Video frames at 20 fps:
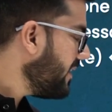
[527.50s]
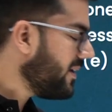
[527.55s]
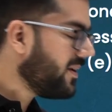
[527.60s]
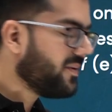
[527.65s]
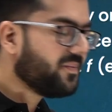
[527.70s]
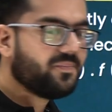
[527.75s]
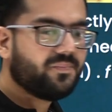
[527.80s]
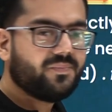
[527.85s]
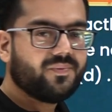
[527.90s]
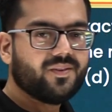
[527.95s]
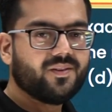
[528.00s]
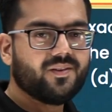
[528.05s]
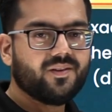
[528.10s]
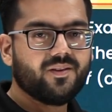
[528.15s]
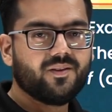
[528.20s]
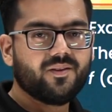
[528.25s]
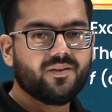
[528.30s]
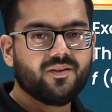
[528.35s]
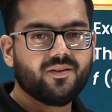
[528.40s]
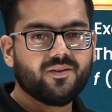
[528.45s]
there.
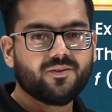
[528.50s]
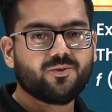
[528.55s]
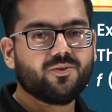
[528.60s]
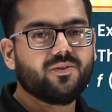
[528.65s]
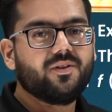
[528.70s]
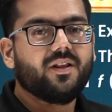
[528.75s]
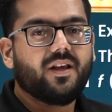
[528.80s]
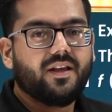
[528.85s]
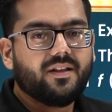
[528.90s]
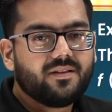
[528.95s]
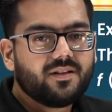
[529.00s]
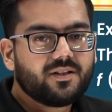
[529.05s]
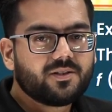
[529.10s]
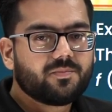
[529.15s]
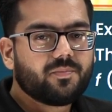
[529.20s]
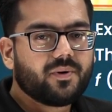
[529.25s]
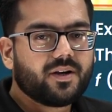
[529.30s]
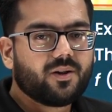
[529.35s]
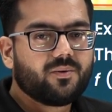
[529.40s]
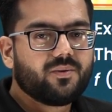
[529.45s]
So in this
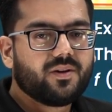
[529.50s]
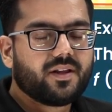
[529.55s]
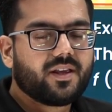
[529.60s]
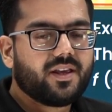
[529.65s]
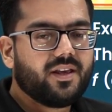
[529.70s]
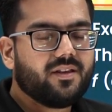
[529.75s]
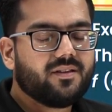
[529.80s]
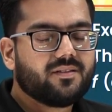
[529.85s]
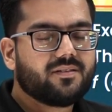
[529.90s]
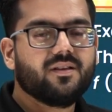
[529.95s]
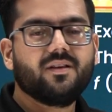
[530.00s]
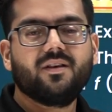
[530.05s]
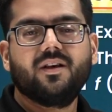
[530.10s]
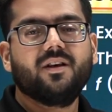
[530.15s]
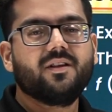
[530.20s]
particular case,